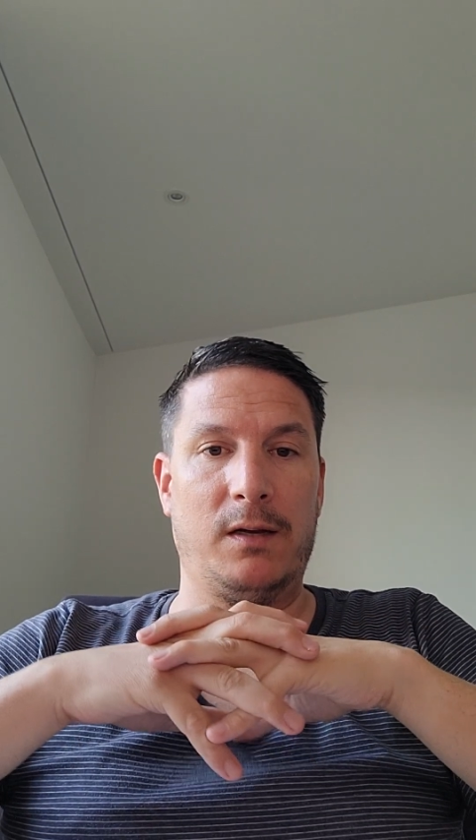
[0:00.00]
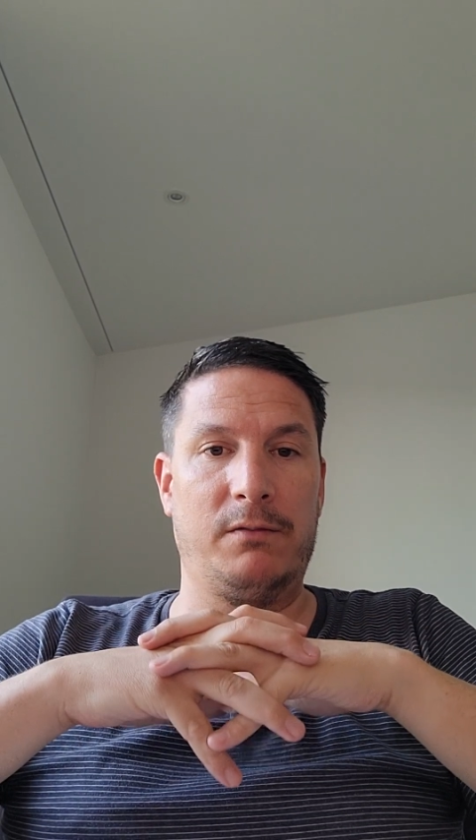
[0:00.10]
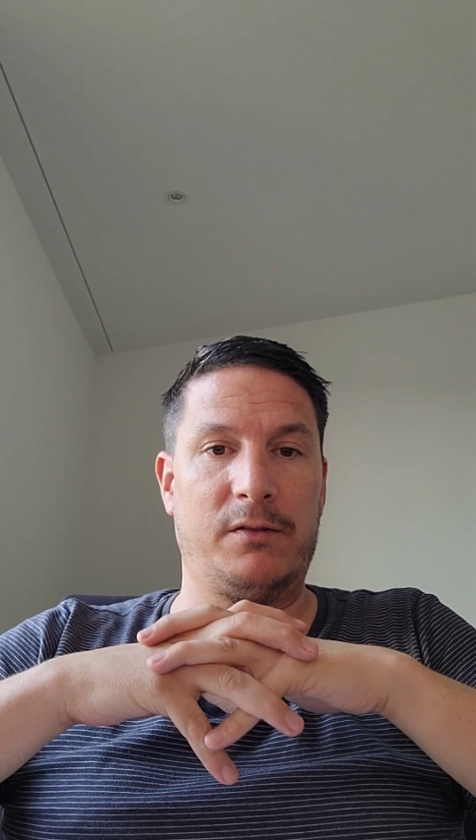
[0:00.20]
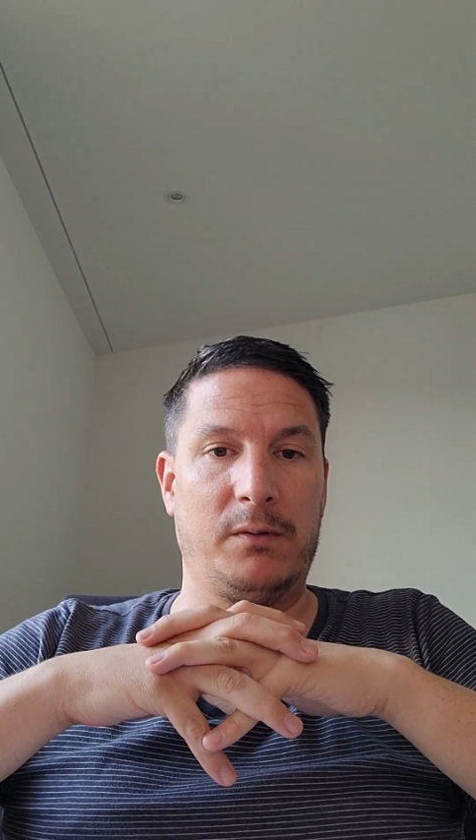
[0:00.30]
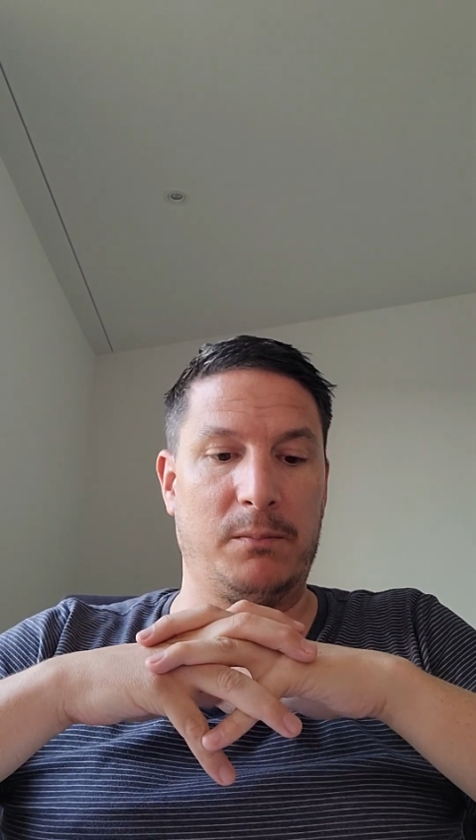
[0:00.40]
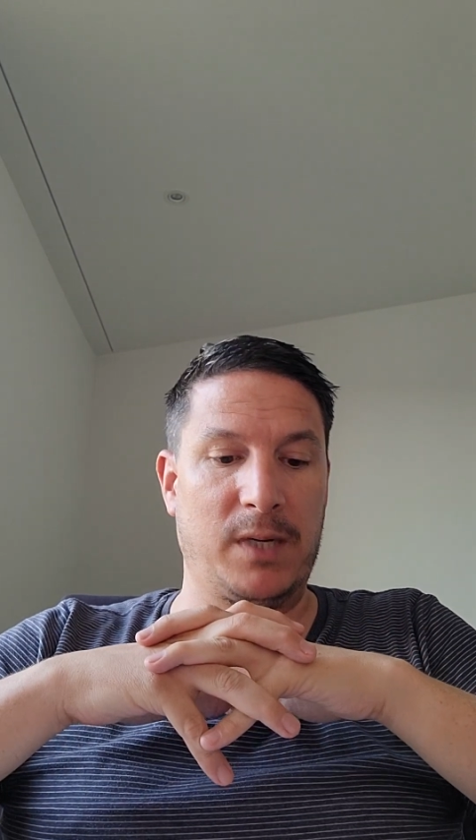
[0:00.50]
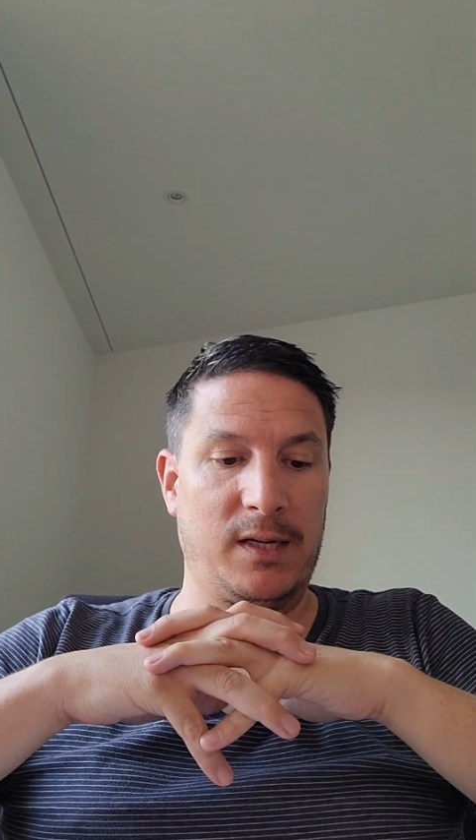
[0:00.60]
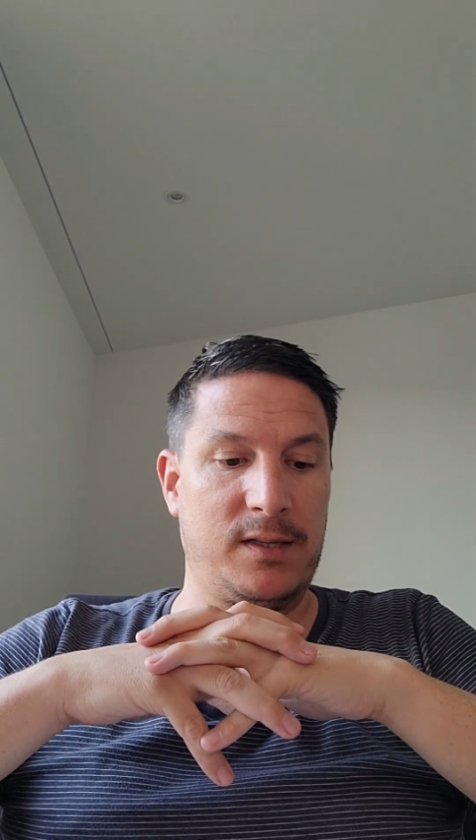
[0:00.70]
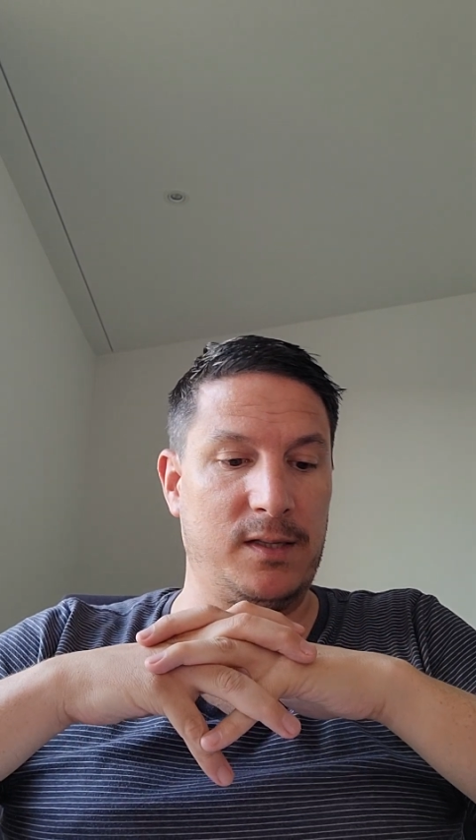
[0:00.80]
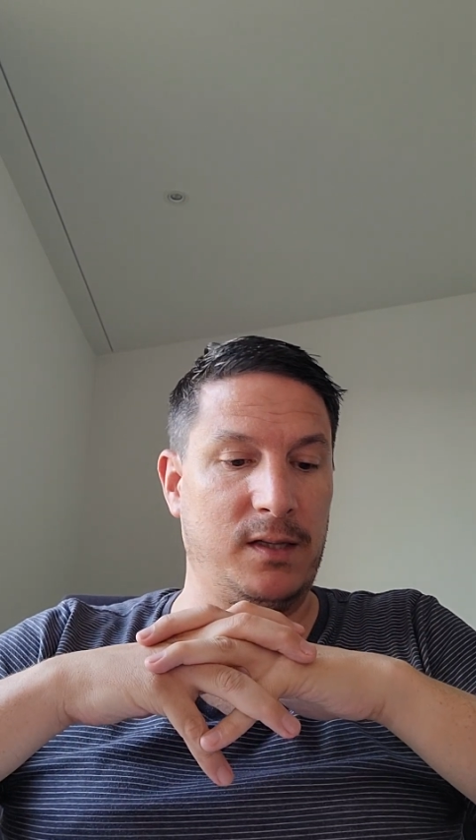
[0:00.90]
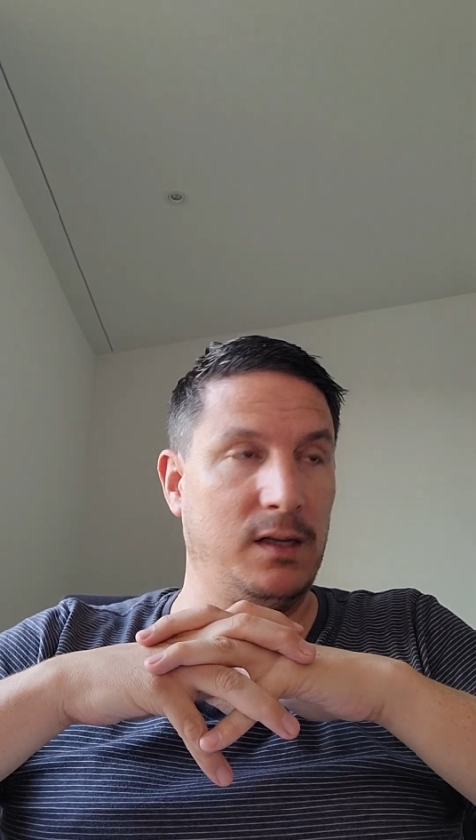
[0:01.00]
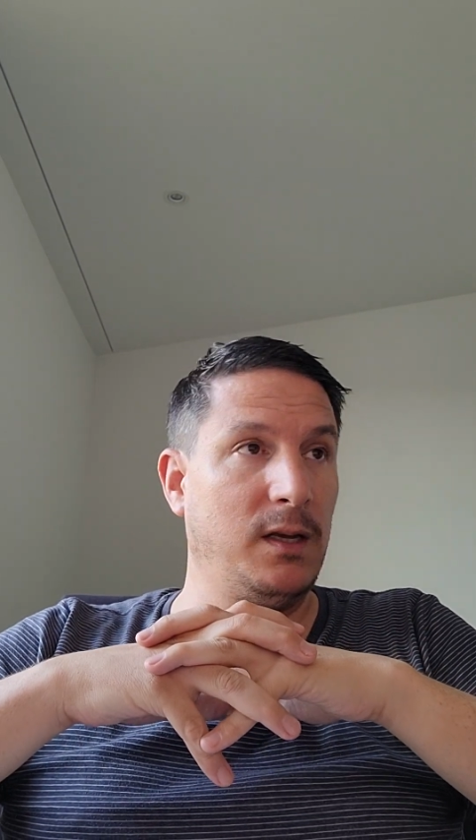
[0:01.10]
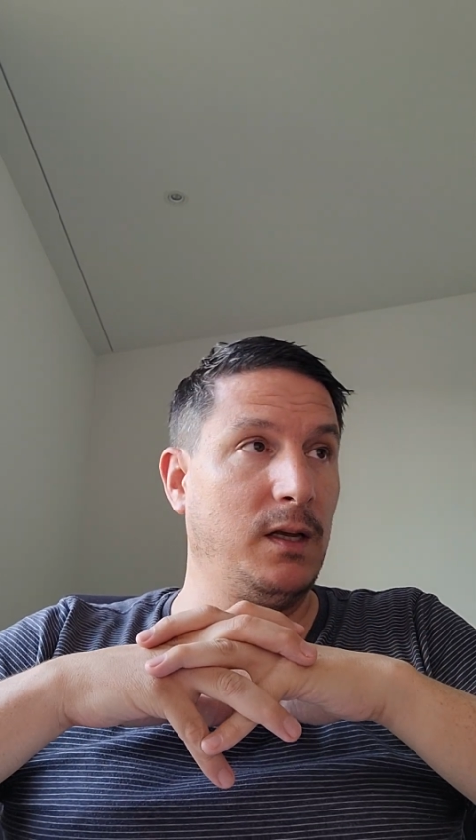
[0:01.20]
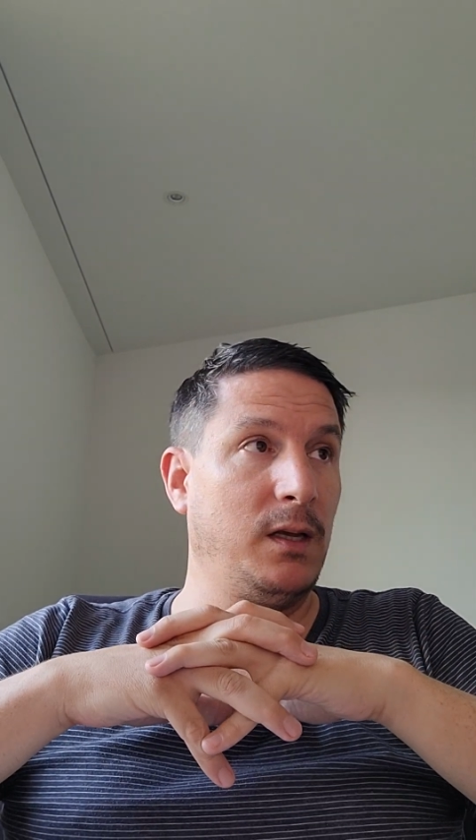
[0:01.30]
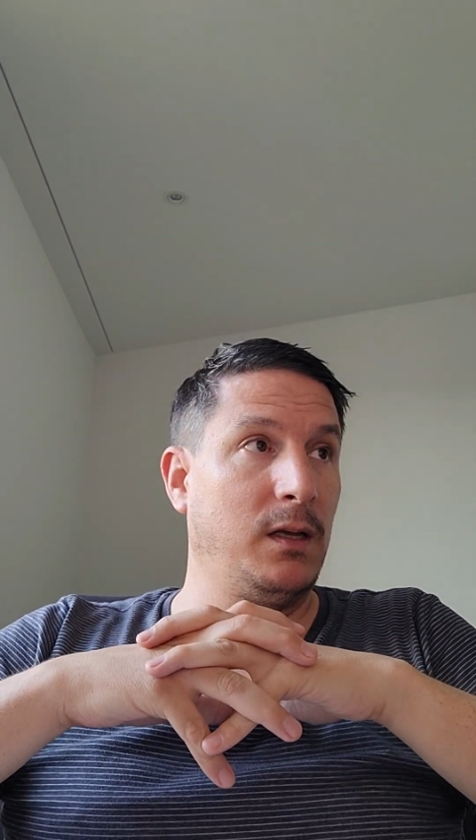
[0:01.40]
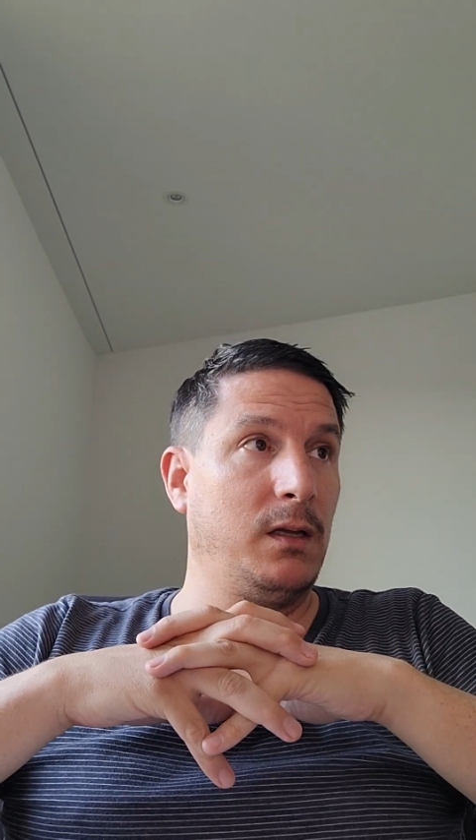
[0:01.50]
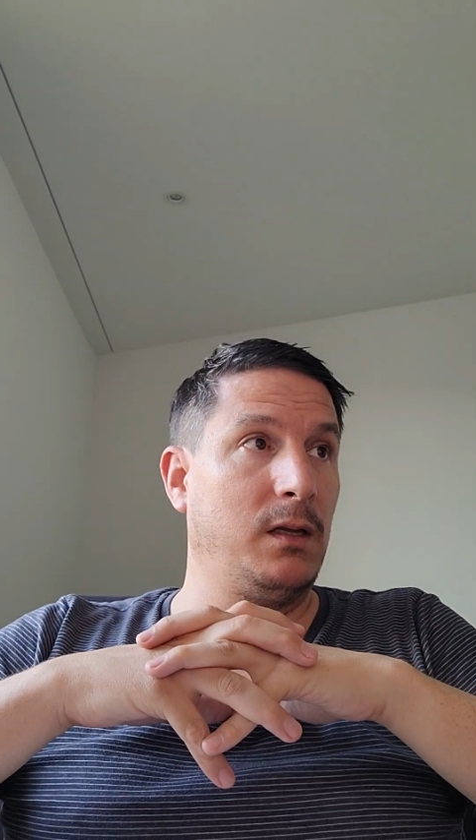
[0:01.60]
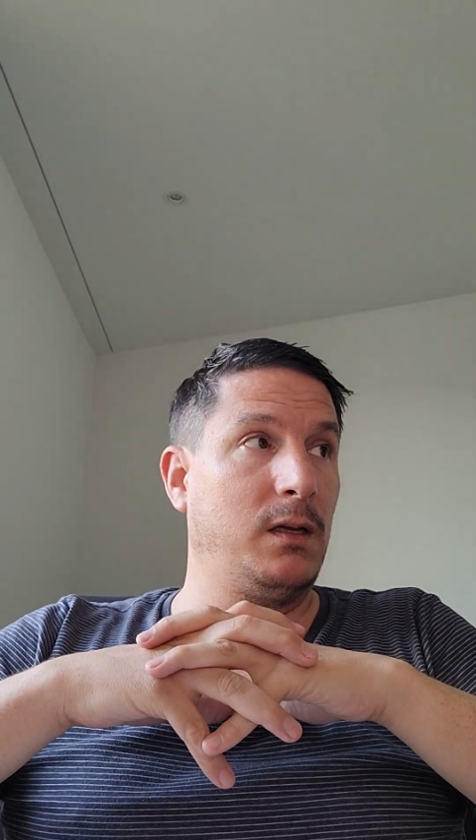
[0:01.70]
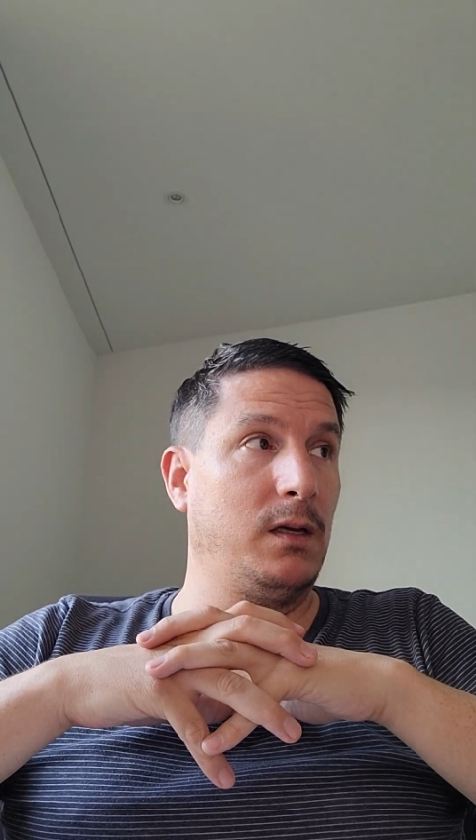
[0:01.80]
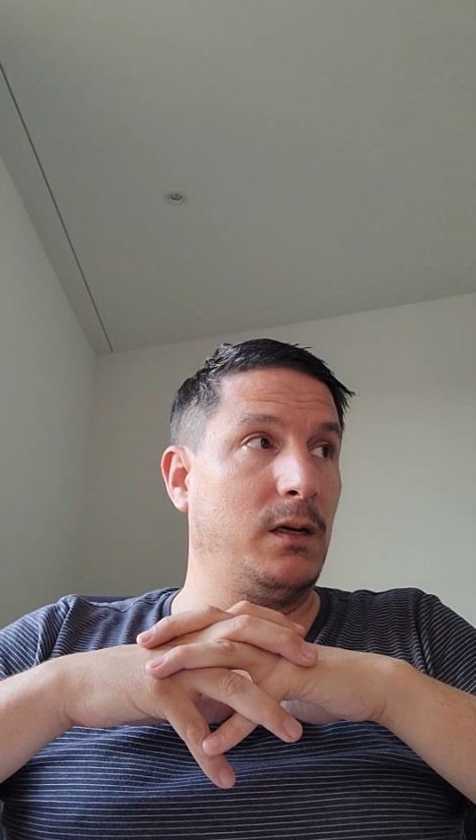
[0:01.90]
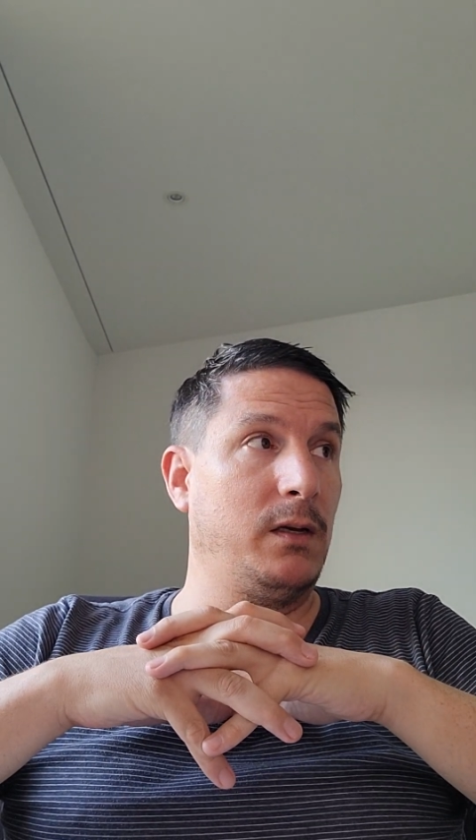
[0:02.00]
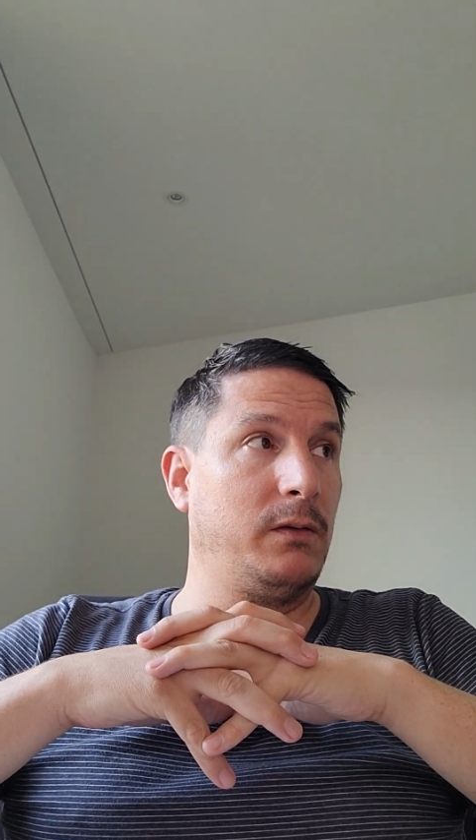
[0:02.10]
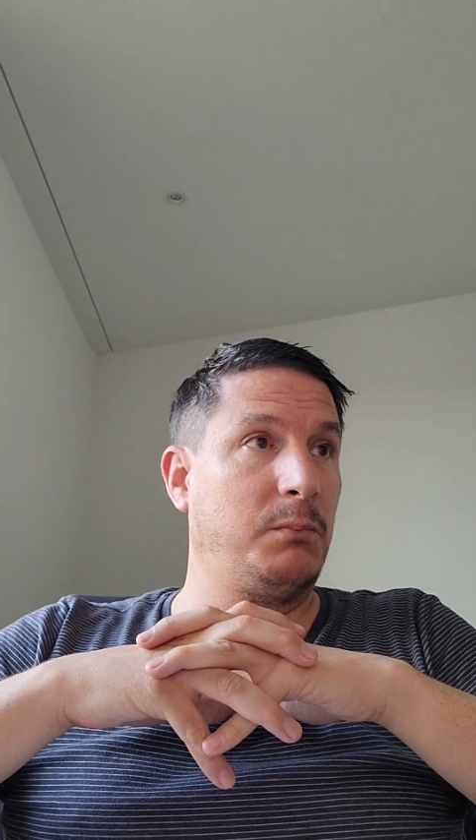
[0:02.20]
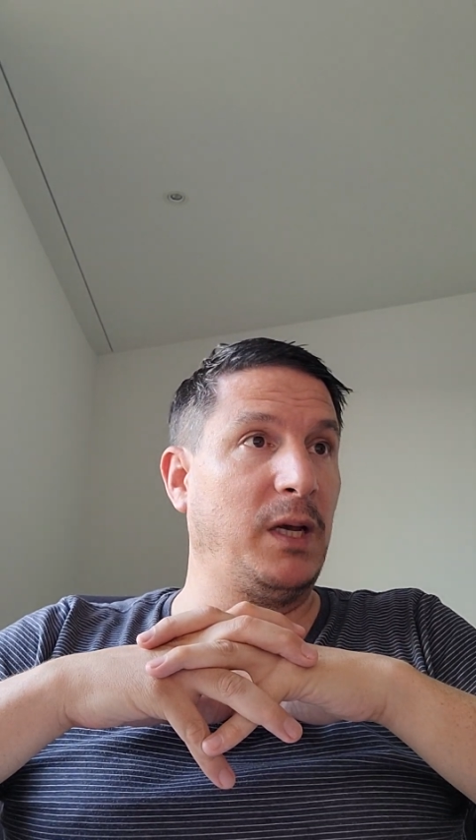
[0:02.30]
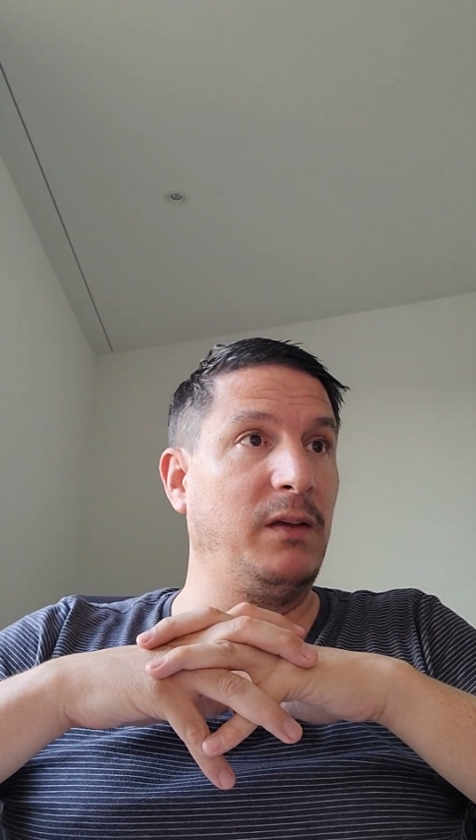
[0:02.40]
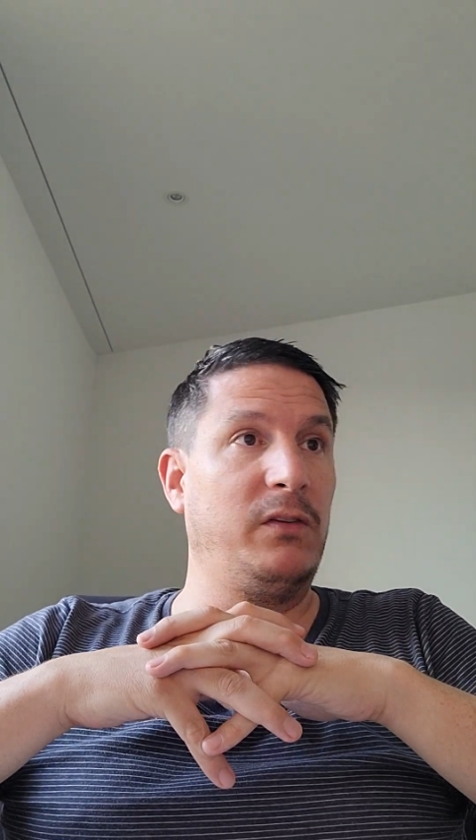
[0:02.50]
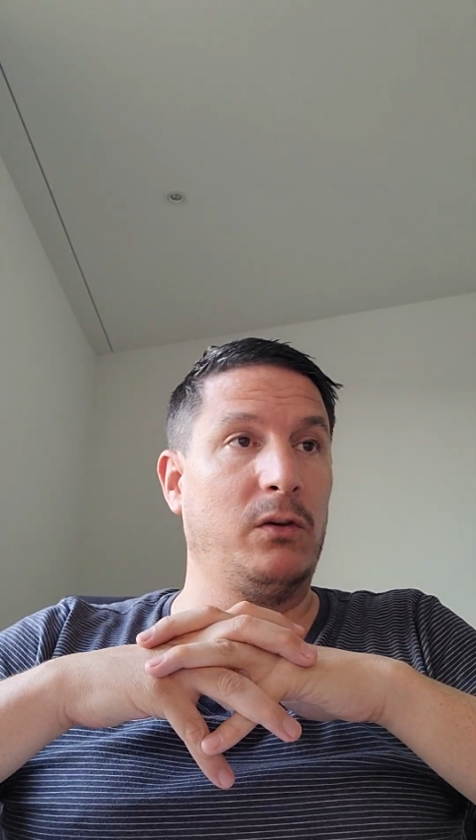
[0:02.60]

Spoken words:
from the medicine space.